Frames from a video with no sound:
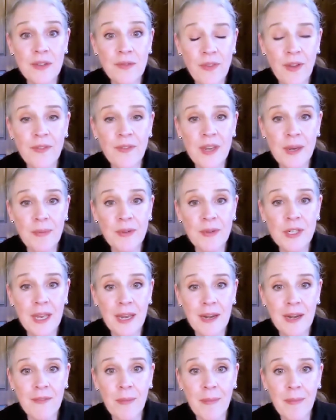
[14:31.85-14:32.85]
fifty percent
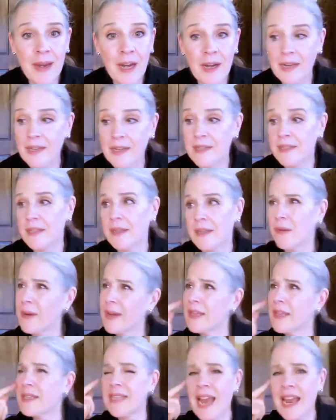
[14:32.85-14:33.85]
of Americans, or
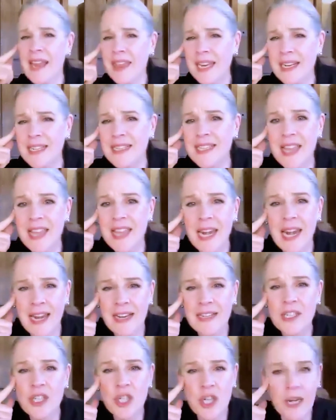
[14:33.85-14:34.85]
it's, I think it's the
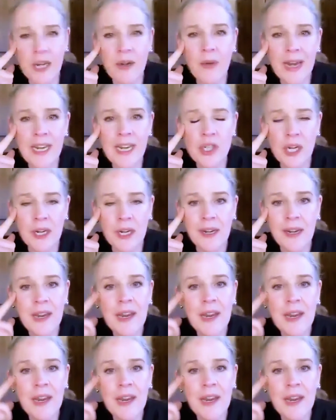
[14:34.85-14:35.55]
next generation,